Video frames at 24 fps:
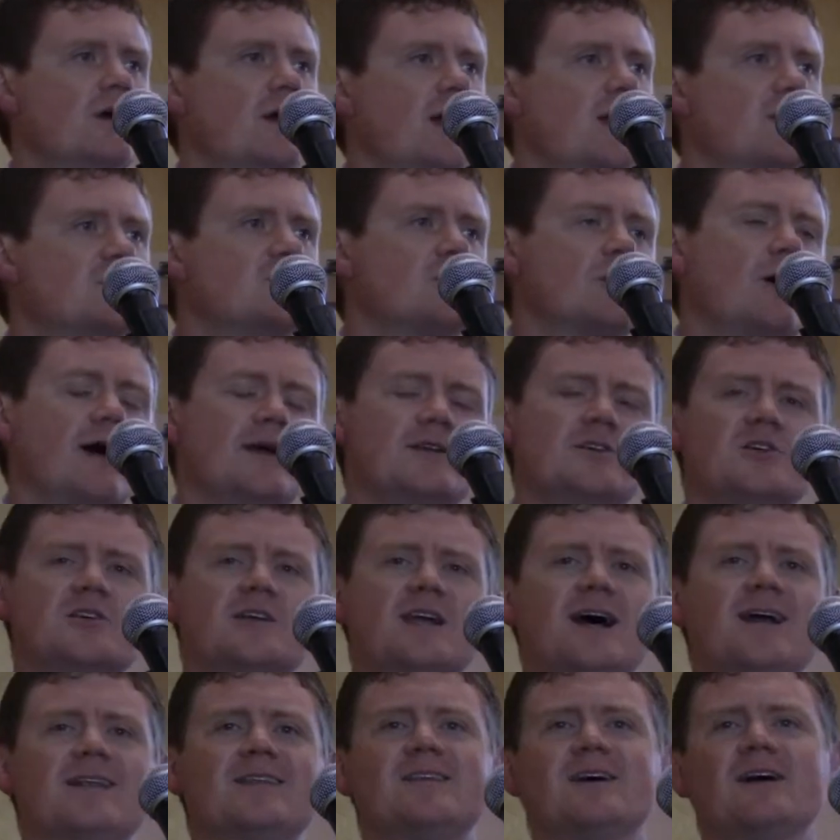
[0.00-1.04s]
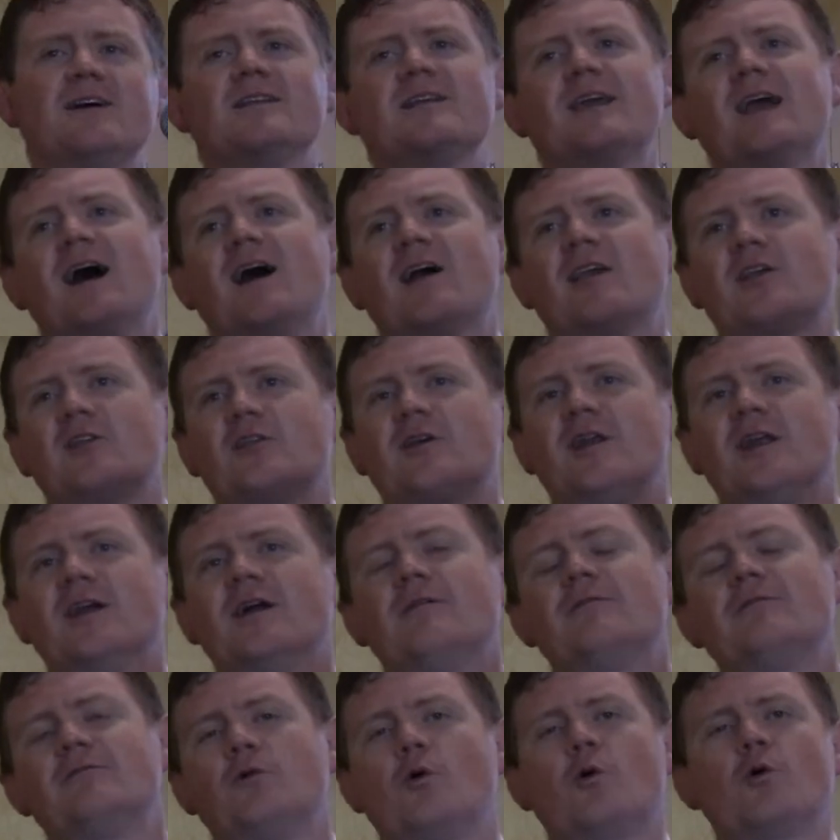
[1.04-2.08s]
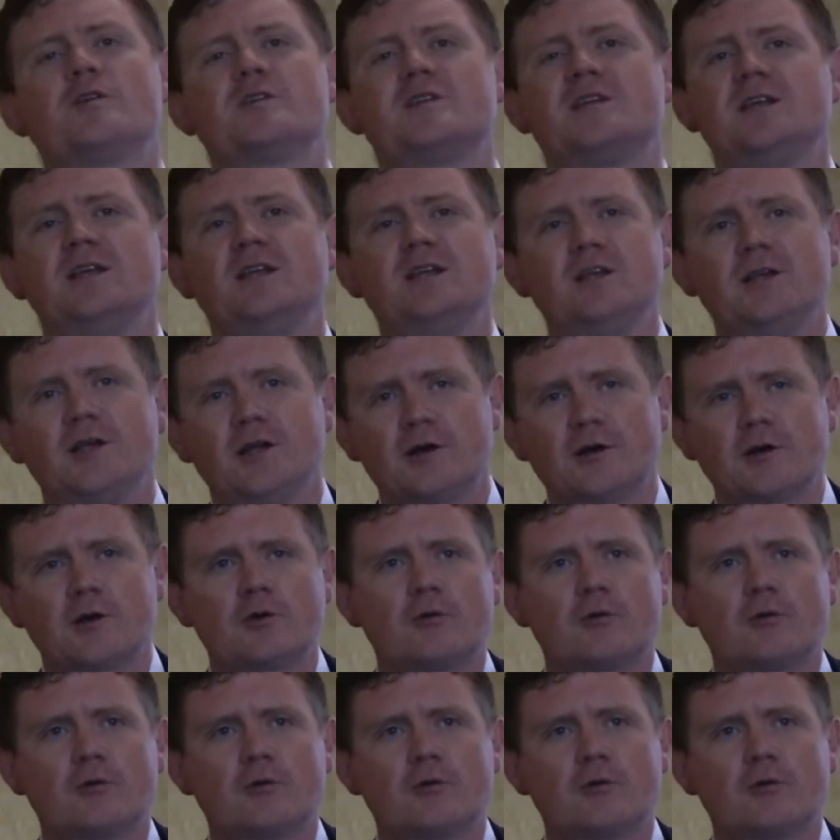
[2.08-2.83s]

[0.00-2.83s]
And so I just got done calculating a 14-year